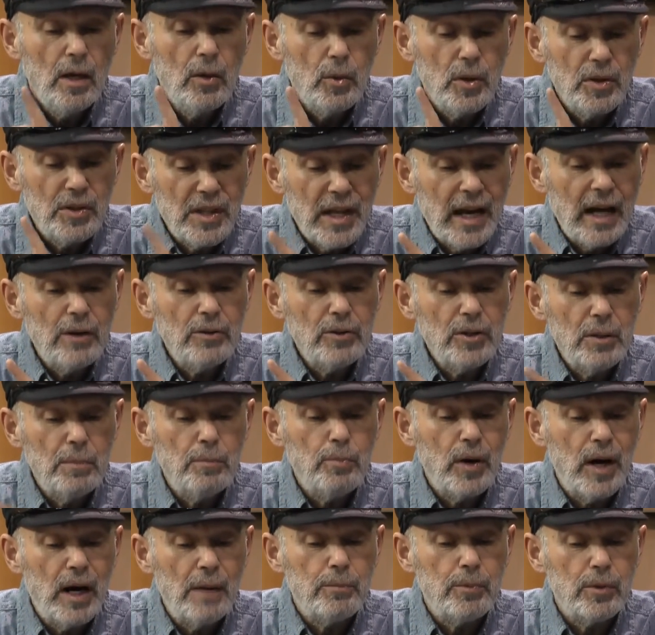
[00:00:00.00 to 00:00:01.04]
Without the
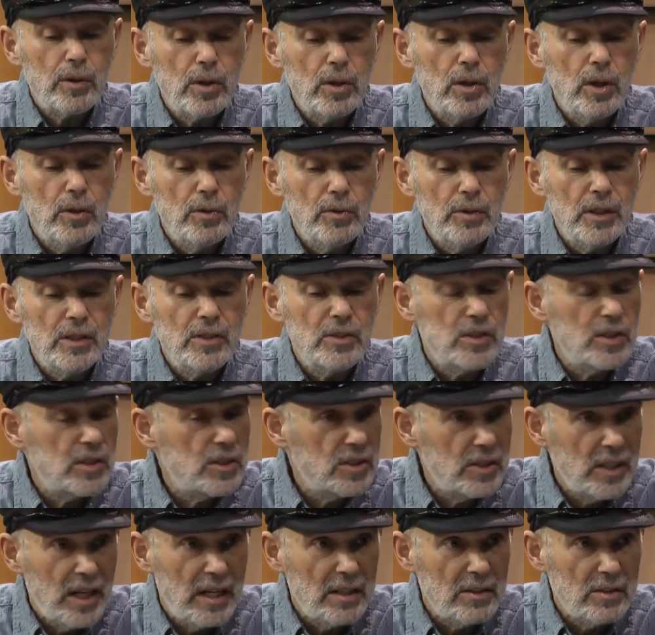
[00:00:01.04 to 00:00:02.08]
proper clothing,
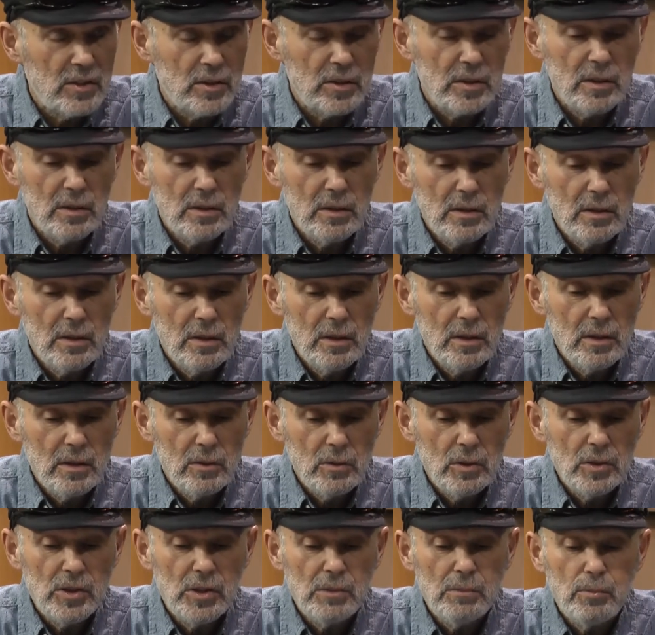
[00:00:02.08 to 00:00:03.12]
success
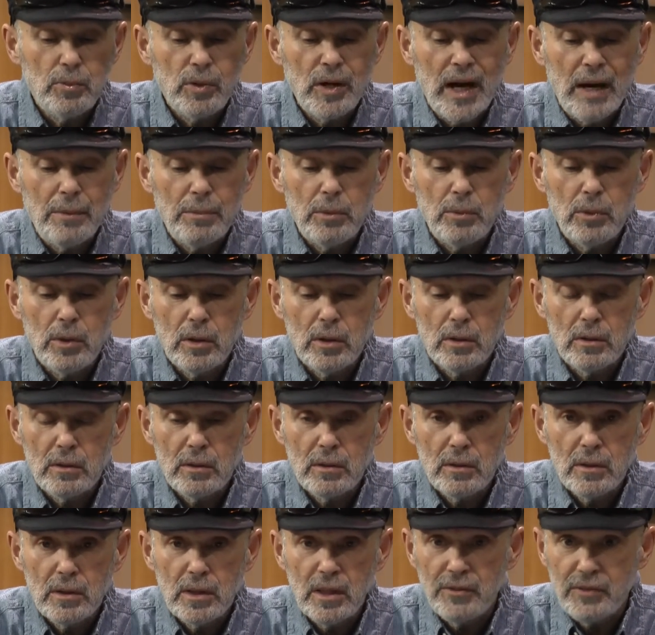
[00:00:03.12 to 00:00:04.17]
was improbable,
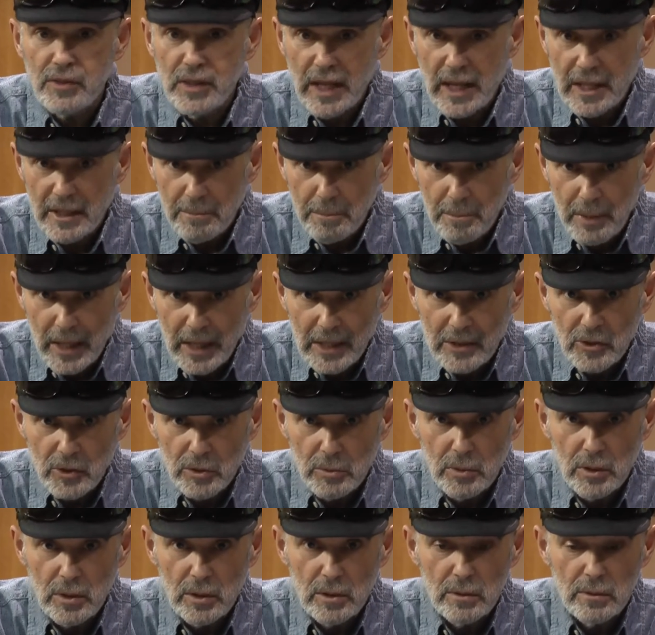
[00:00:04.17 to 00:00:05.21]
if not
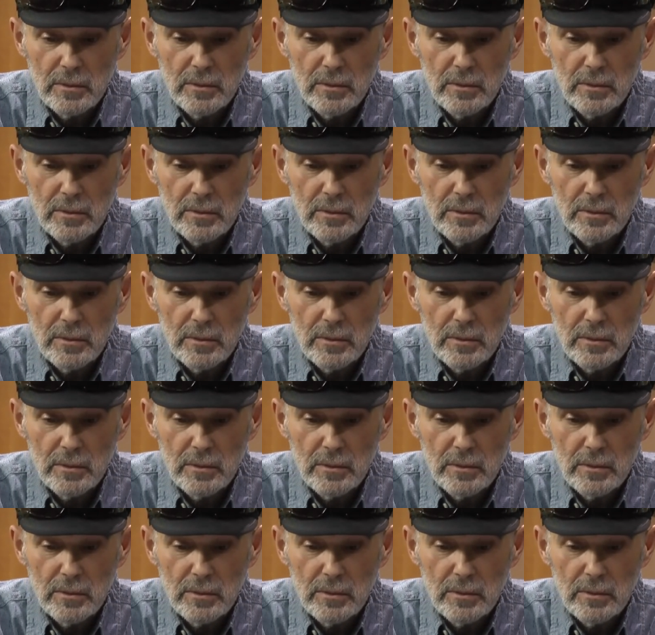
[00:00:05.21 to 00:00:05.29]
impossible.